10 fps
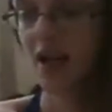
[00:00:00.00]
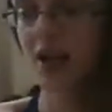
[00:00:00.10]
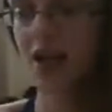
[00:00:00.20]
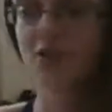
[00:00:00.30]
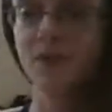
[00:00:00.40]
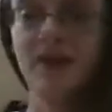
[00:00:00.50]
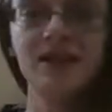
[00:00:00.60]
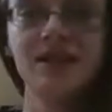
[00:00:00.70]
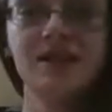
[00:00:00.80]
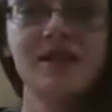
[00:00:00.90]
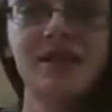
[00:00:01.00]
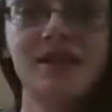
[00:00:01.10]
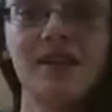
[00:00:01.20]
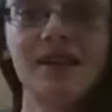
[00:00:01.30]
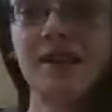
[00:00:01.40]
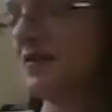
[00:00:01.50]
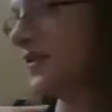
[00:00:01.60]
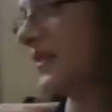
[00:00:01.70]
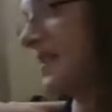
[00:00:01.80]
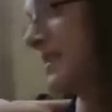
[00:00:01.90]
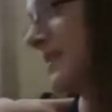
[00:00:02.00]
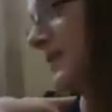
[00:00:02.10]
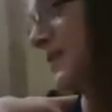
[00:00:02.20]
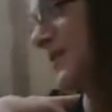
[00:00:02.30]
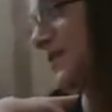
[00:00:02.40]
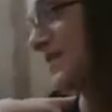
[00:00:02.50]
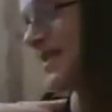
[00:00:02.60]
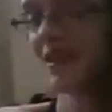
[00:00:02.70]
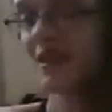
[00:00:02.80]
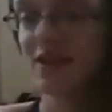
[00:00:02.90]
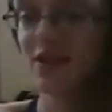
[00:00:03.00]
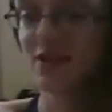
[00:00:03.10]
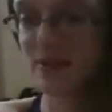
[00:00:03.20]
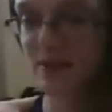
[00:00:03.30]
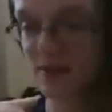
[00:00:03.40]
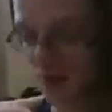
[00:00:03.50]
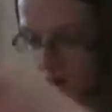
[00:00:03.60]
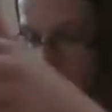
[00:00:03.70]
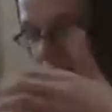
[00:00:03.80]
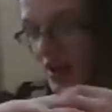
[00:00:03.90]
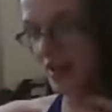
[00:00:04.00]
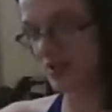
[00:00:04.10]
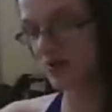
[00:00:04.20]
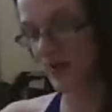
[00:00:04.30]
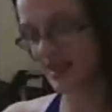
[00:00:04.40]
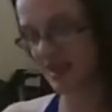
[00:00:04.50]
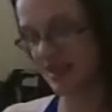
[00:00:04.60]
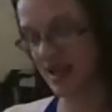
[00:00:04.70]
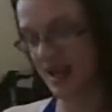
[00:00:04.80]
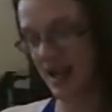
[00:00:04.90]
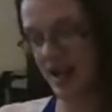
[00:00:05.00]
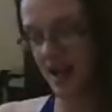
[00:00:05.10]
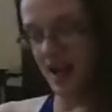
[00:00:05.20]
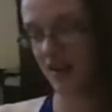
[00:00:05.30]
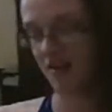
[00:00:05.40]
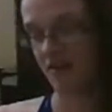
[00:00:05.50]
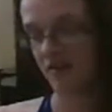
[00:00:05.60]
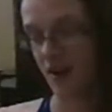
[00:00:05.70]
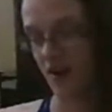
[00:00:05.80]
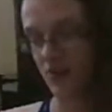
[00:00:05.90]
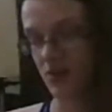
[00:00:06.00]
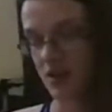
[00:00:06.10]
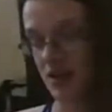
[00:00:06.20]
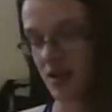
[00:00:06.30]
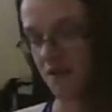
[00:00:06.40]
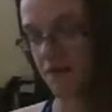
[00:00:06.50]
as well as the 3 little ones. So in total that's 28,000, nearly